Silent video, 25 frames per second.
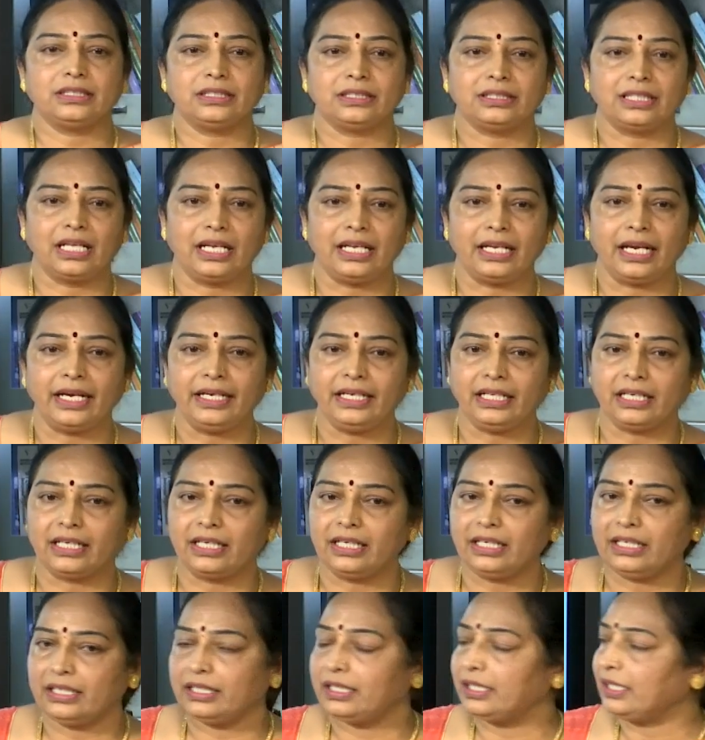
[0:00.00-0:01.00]
the letter
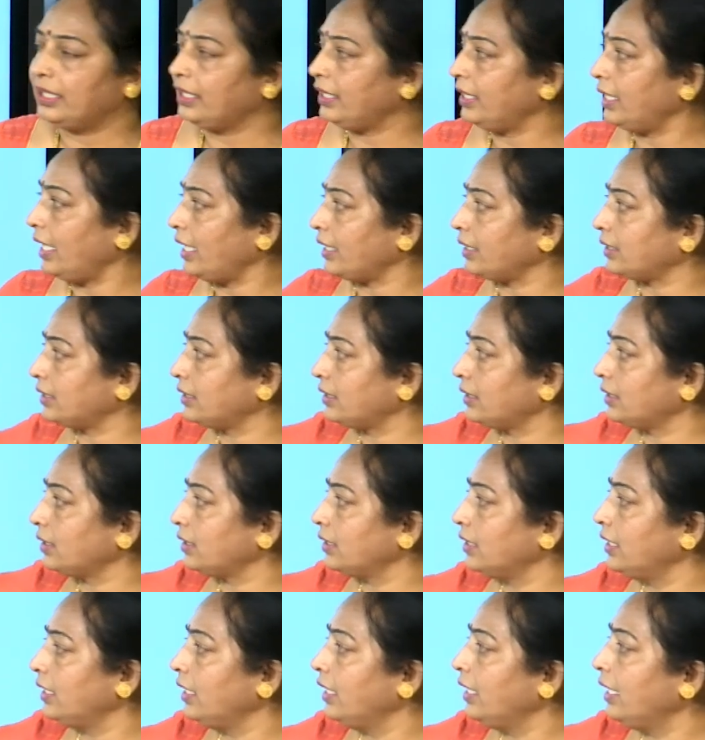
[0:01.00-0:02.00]
X.
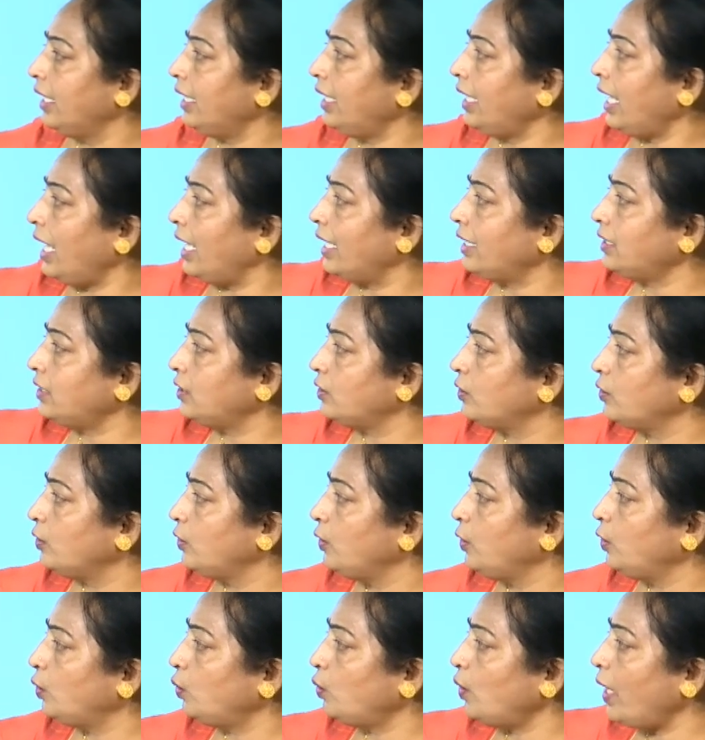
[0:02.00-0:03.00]
It has
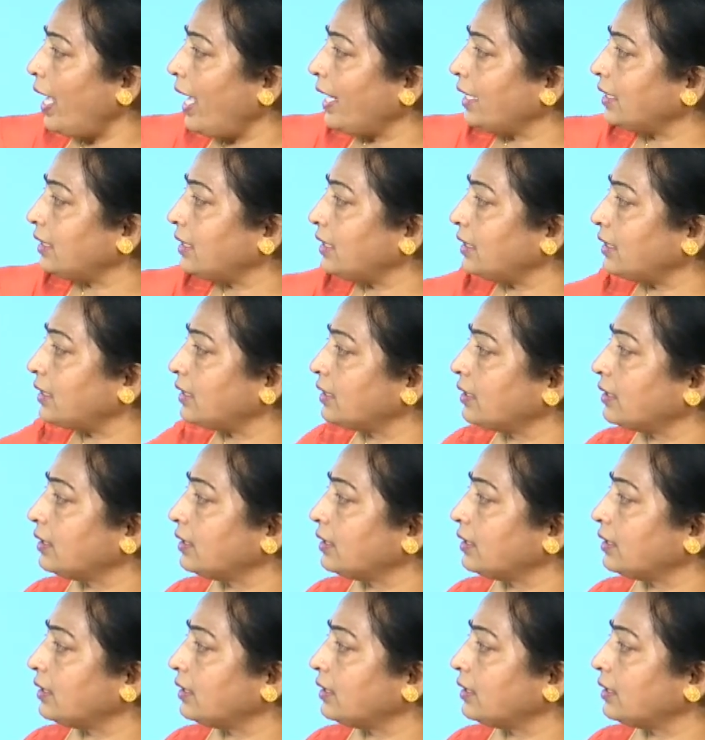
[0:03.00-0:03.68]
2 axes